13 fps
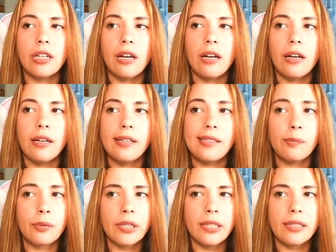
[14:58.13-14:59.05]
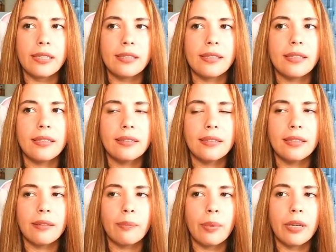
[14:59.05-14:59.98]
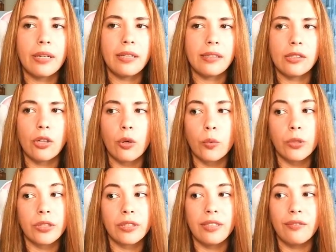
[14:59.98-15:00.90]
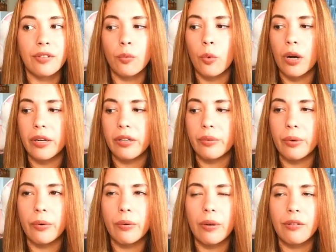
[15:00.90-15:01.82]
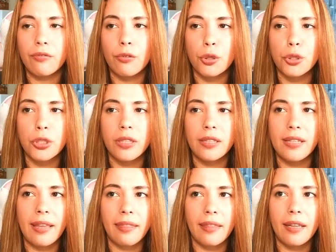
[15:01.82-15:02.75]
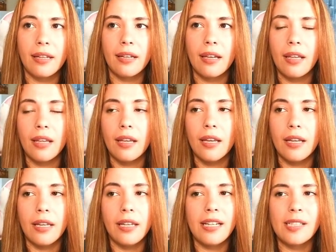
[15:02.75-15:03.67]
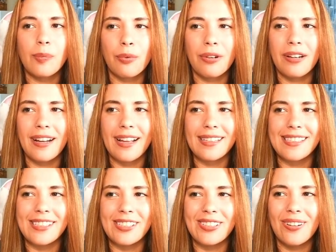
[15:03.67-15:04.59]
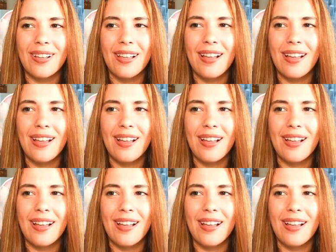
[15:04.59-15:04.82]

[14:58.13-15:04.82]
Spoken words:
It's pretty decent, but it's not worth even €1, unfortunately, I think. It is pretty nice, though.